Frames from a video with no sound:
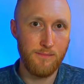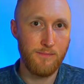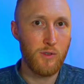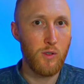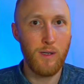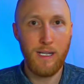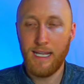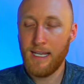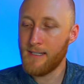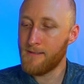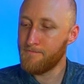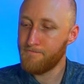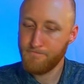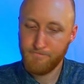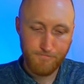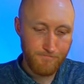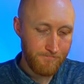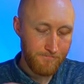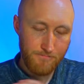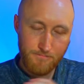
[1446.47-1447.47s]
So again,
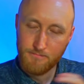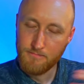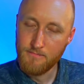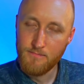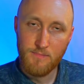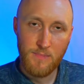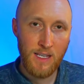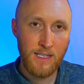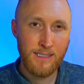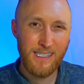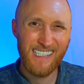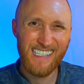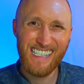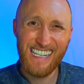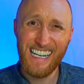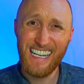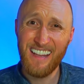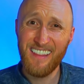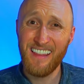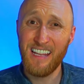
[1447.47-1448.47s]
this isn't
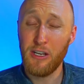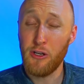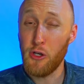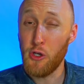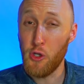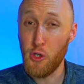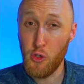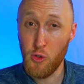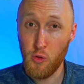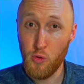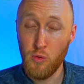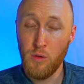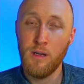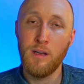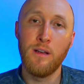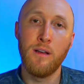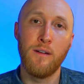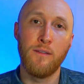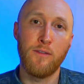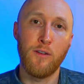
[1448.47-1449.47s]
anything new
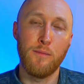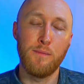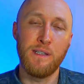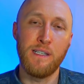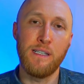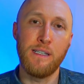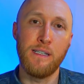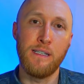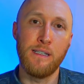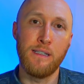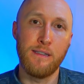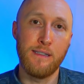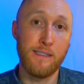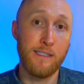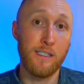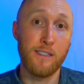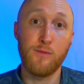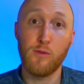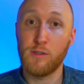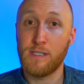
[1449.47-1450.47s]
from the
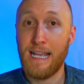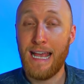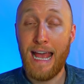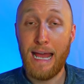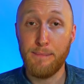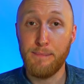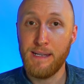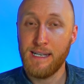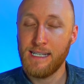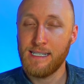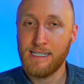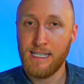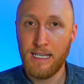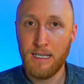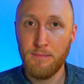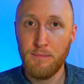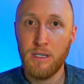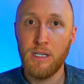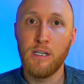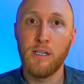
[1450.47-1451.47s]
Salesforce admin
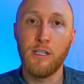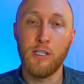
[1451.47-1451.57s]
exam.